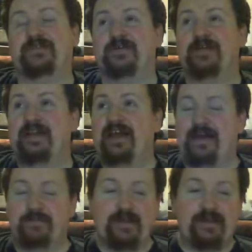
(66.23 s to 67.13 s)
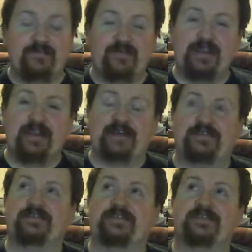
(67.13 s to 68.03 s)
So even at
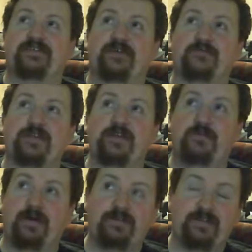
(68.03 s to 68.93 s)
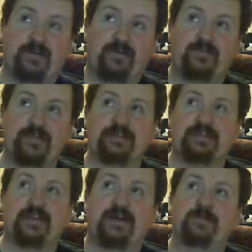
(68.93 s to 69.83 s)
this stage, like with the amount of this
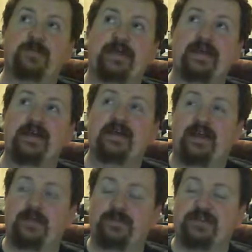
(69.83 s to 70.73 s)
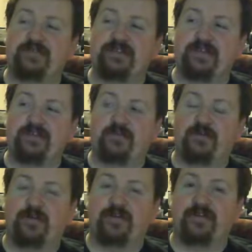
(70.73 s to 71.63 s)
that I play, and myself and Ziggy
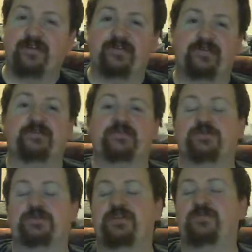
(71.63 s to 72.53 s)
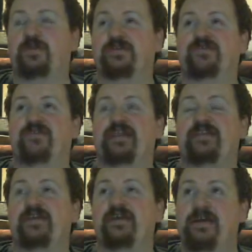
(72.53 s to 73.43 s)
recorded another thing which I'm just in the process of
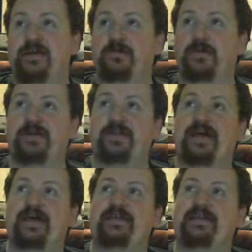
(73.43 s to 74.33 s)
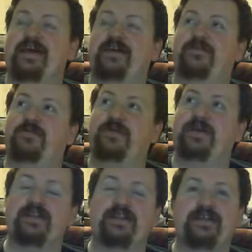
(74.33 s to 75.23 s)
editing, but yeah,
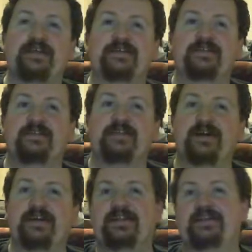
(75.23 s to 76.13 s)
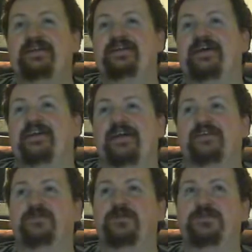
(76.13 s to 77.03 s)
it is likely that
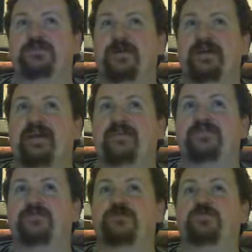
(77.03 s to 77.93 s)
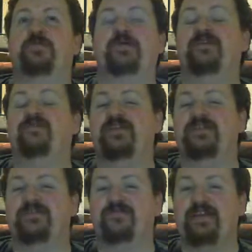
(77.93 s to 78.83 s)
as much as my garage was prepared for
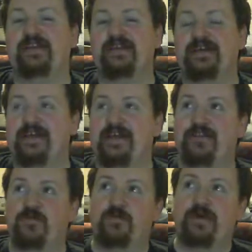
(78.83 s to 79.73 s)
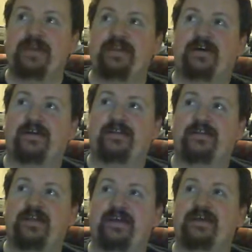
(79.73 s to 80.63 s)
this event, the way the
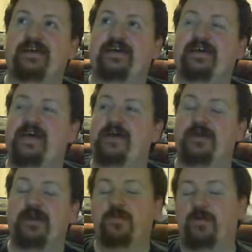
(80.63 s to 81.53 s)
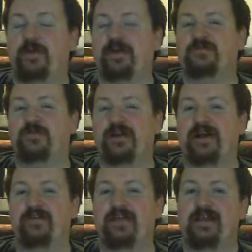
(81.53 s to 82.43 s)
Honda Epic Import parts work
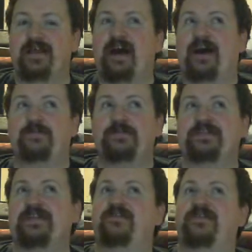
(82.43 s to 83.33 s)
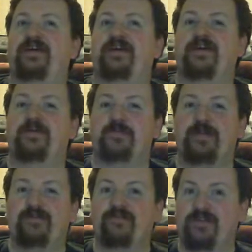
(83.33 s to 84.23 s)
out, I'm still relying on a
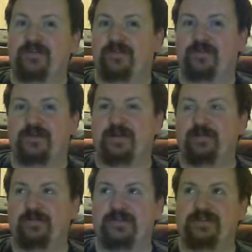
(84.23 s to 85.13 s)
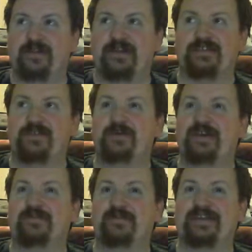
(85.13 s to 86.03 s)
bit of luck when it comes to actually
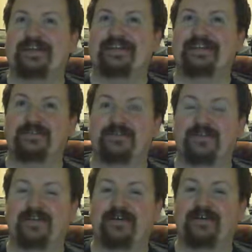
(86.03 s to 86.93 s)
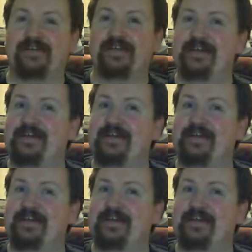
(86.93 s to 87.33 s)
being able to get this one unlocked.